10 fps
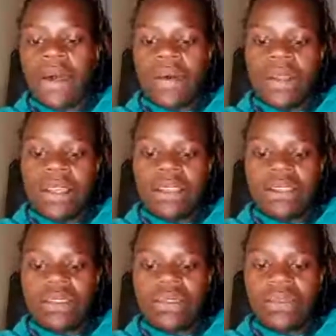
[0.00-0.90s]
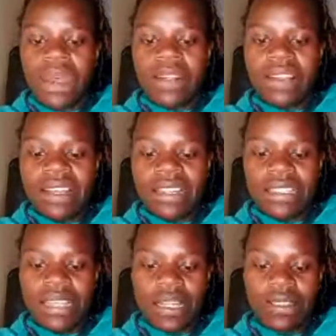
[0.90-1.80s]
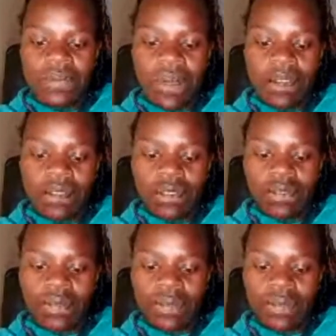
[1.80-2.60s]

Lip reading: all is well that starts well.